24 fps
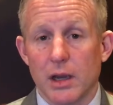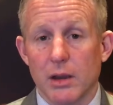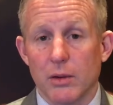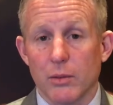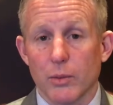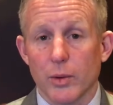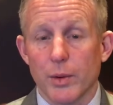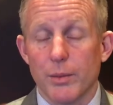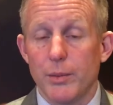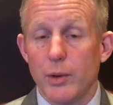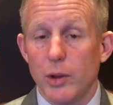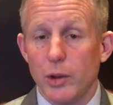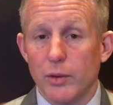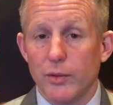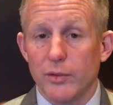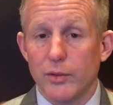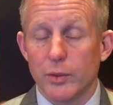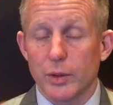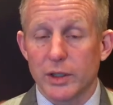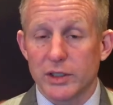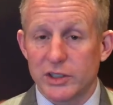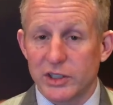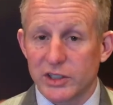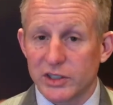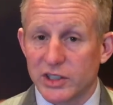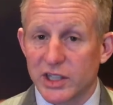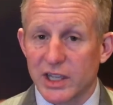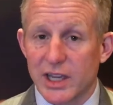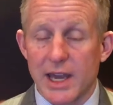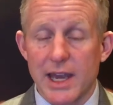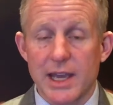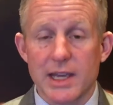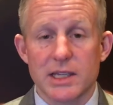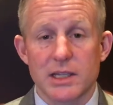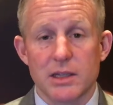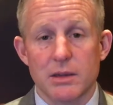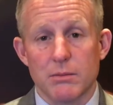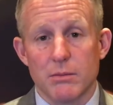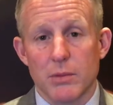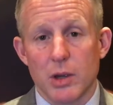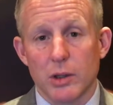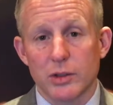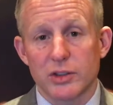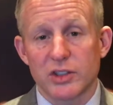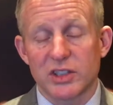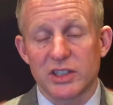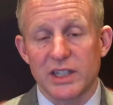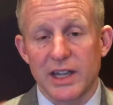removed, which is the case in
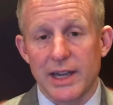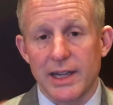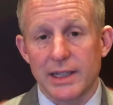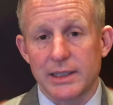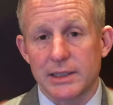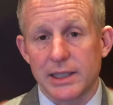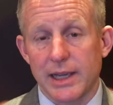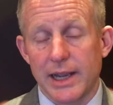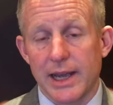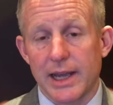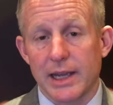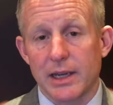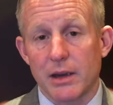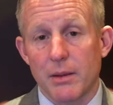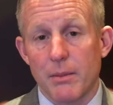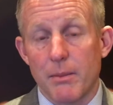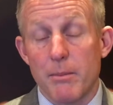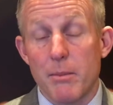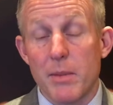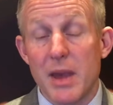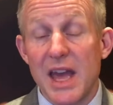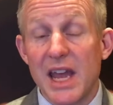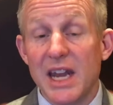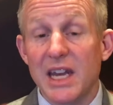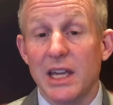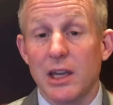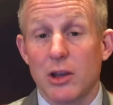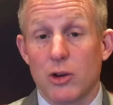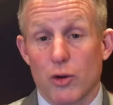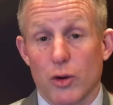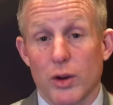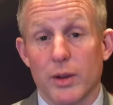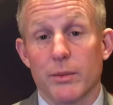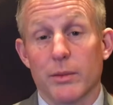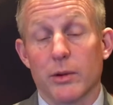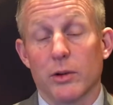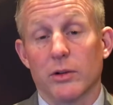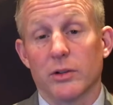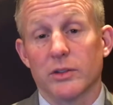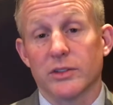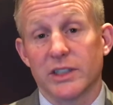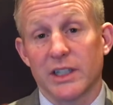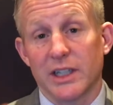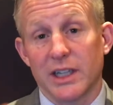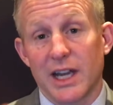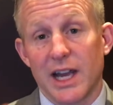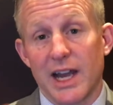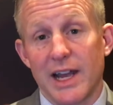most states, and many
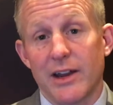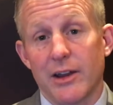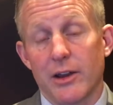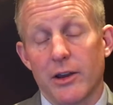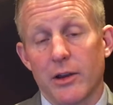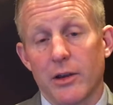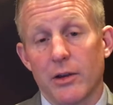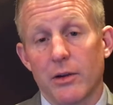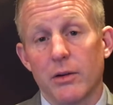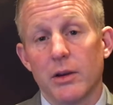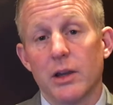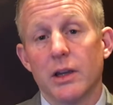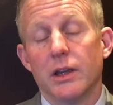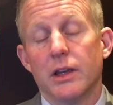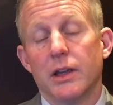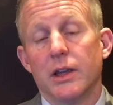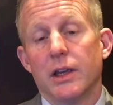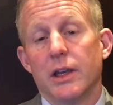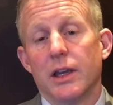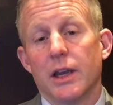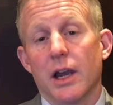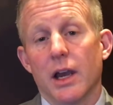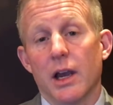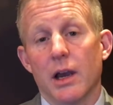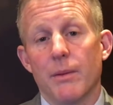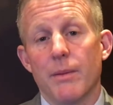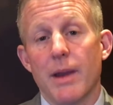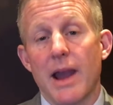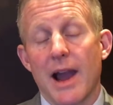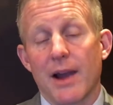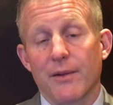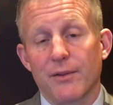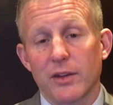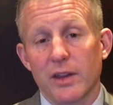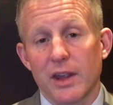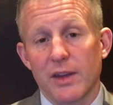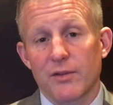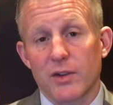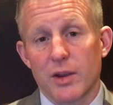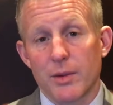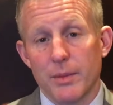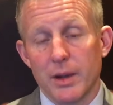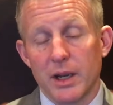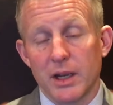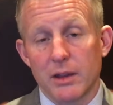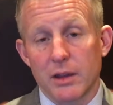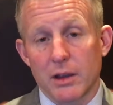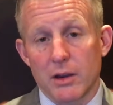criminals in Idaho, after they've
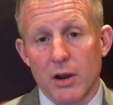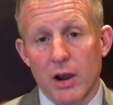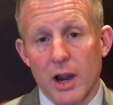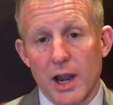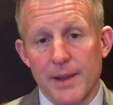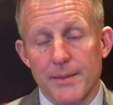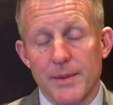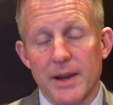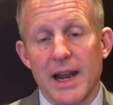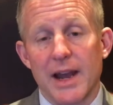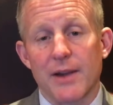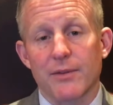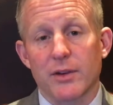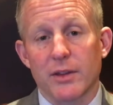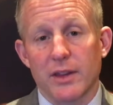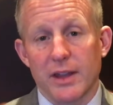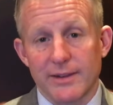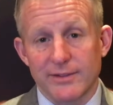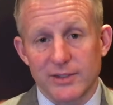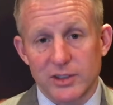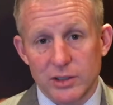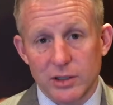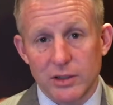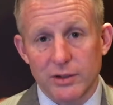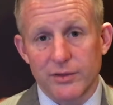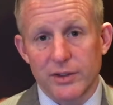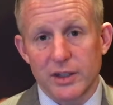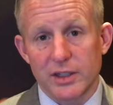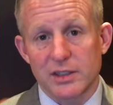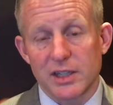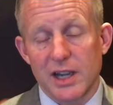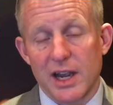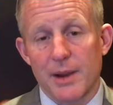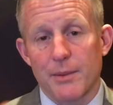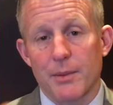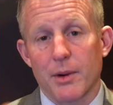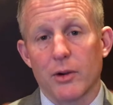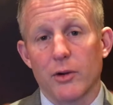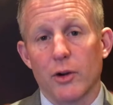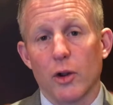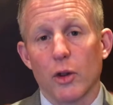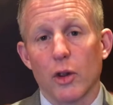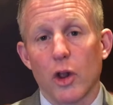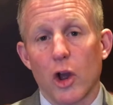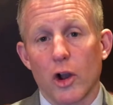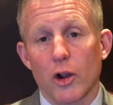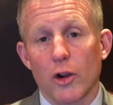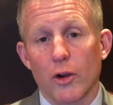committed the crime and after they've served the time, are
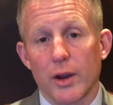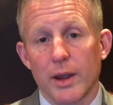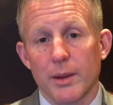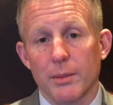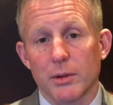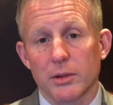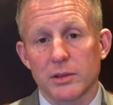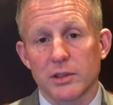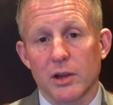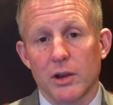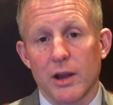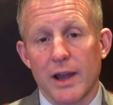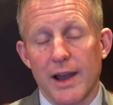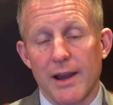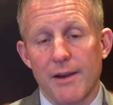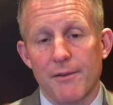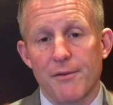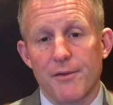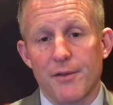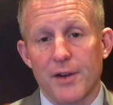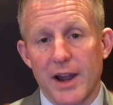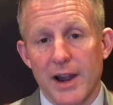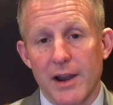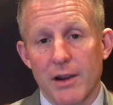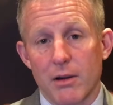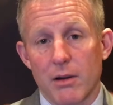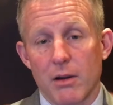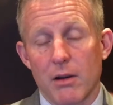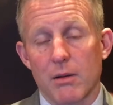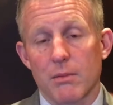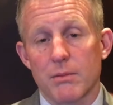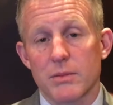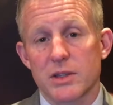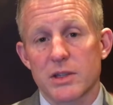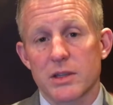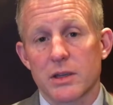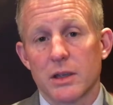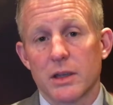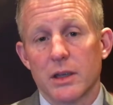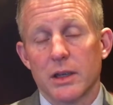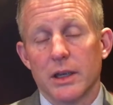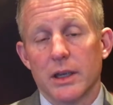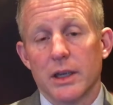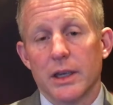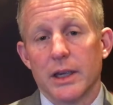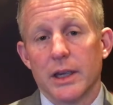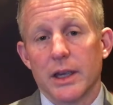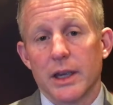no longer able to have firearms.
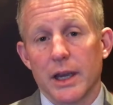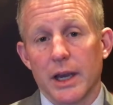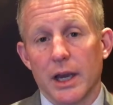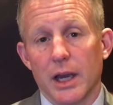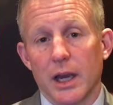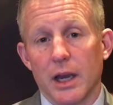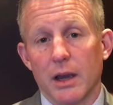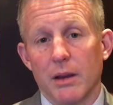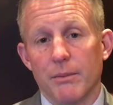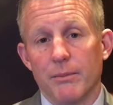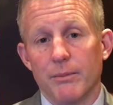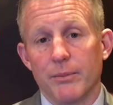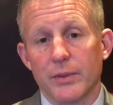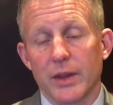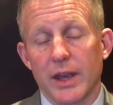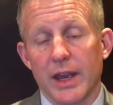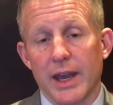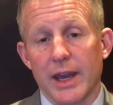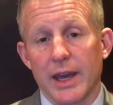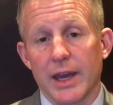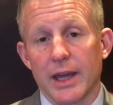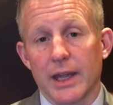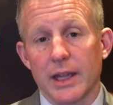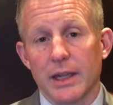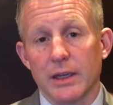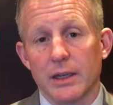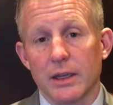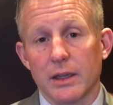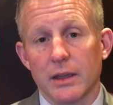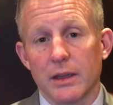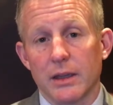And